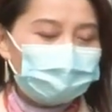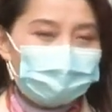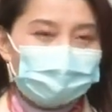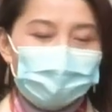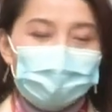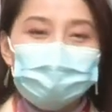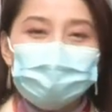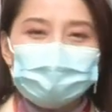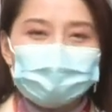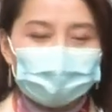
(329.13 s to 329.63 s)

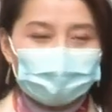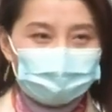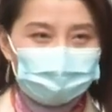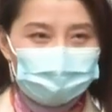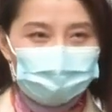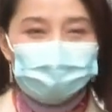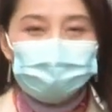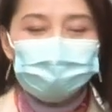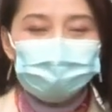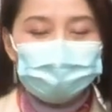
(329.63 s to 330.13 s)
what we can
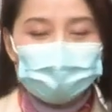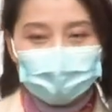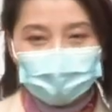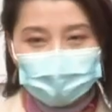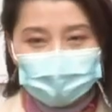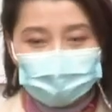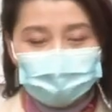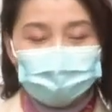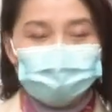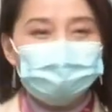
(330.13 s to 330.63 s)
do
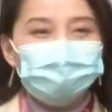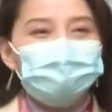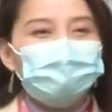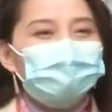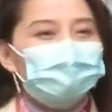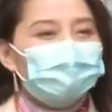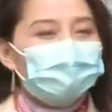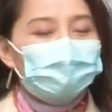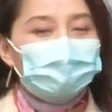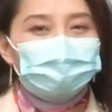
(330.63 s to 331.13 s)
is
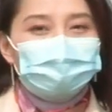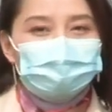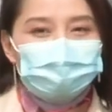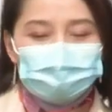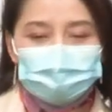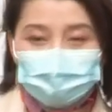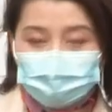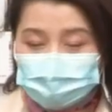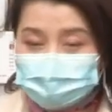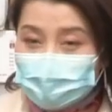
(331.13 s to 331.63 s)

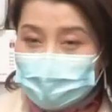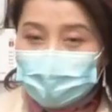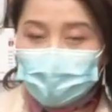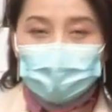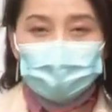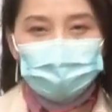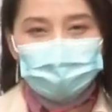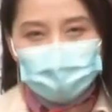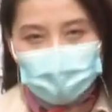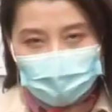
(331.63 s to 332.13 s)
try
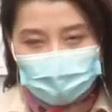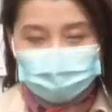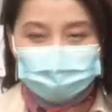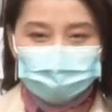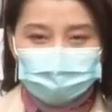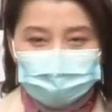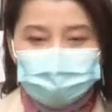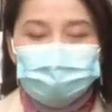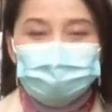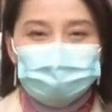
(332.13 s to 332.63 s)
our
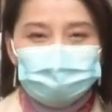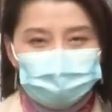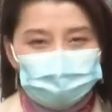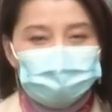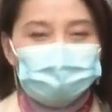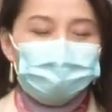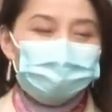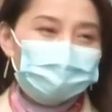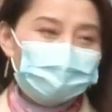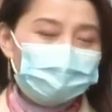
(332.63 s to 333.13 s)
best
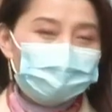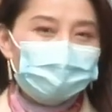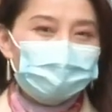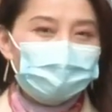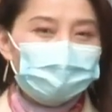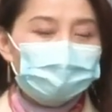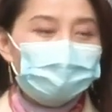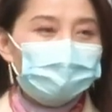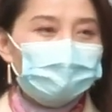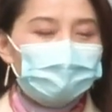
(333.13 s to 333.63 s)
to
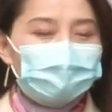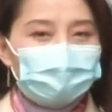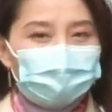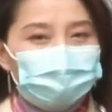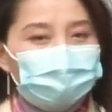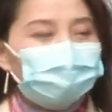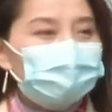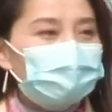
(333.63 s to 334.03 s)
support and